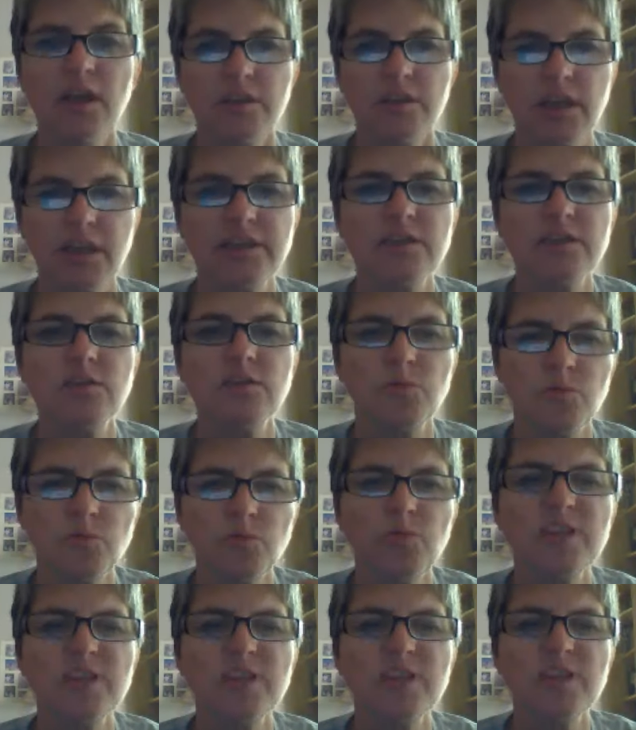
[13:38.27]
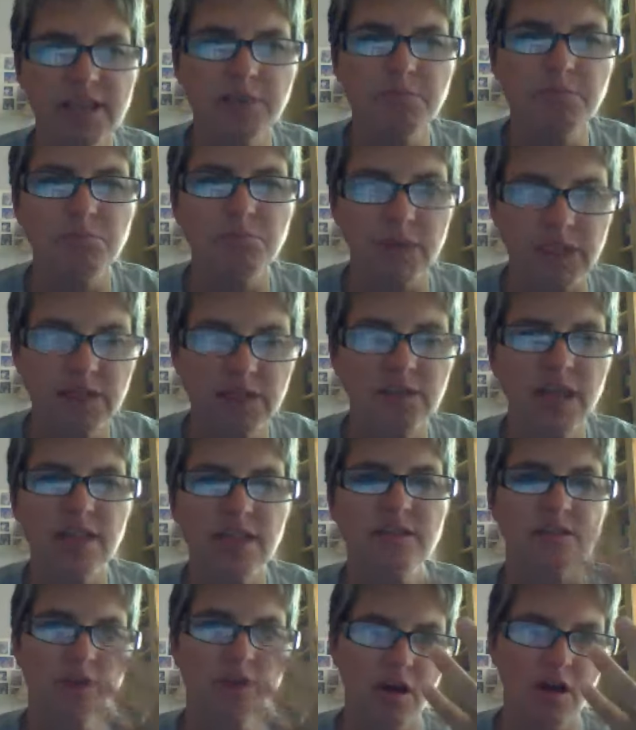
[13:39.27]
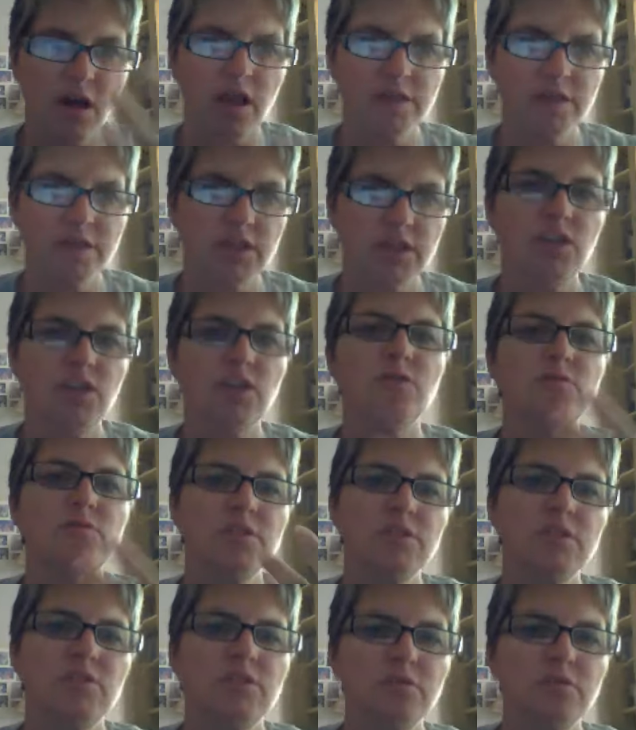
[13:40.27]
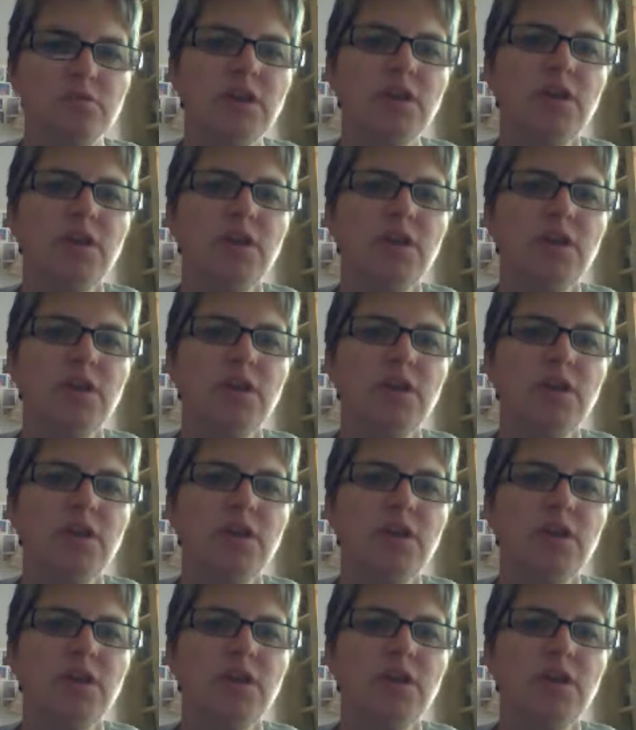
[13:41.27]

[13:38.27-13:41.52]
That's a resentment that's causing you to